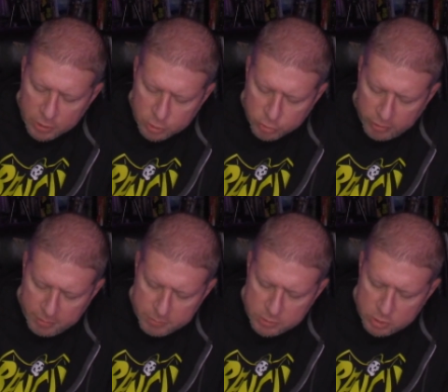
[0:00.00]

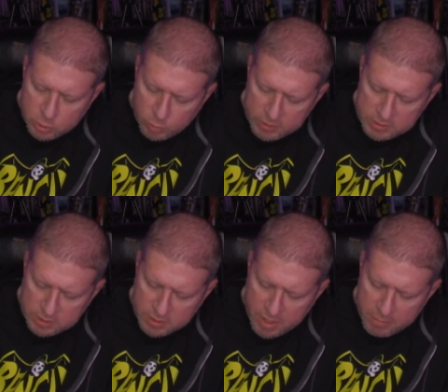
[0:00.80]
Dreams, twist
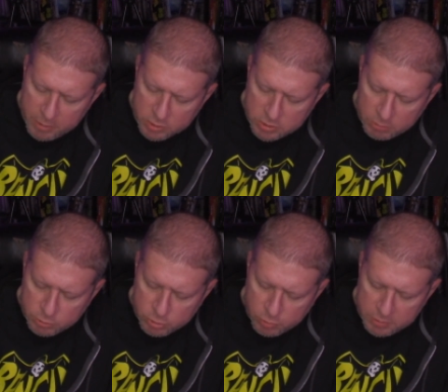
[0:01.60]
and nightmares come
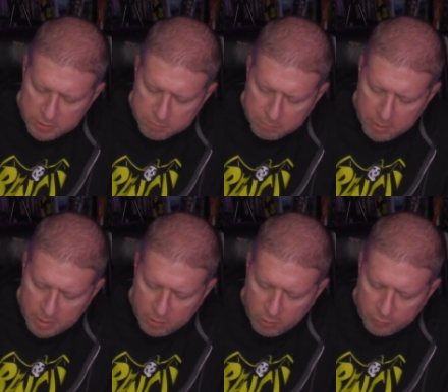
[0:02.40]
true in this
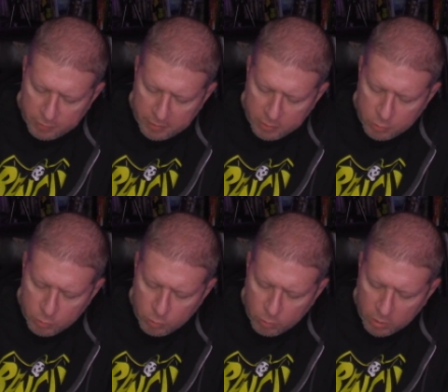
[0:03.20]
mind altering
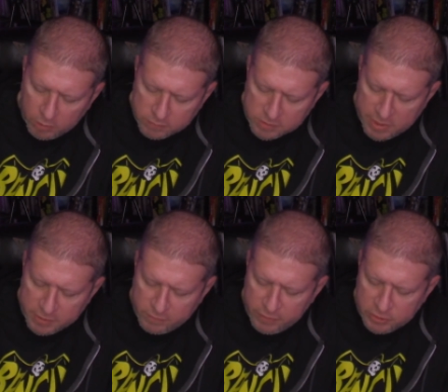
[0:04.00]
new work of
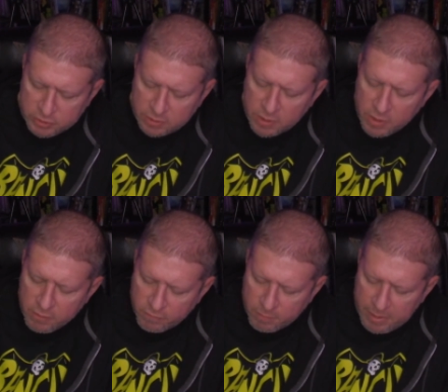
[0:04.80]
science fiction
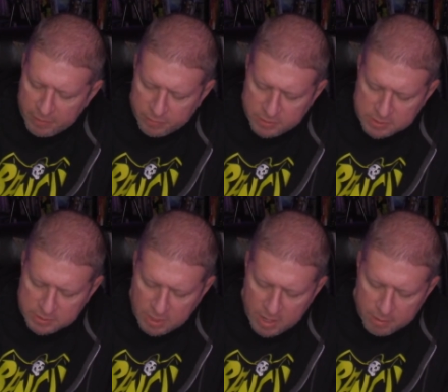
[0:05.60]
from Anthony
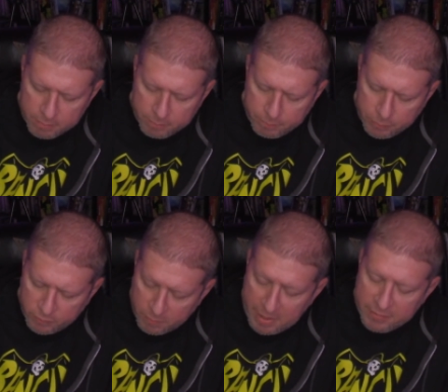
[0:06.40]
Scott.
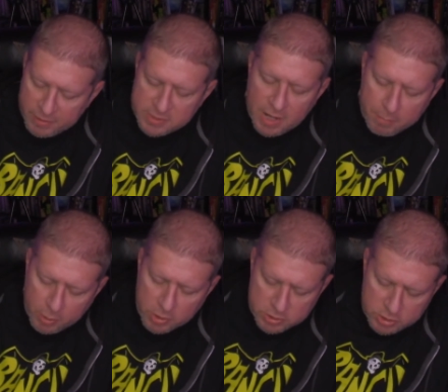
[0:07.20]
From Anthony Scott
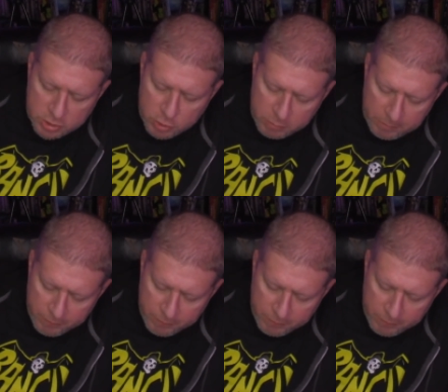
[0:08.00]
Burns, excuse me.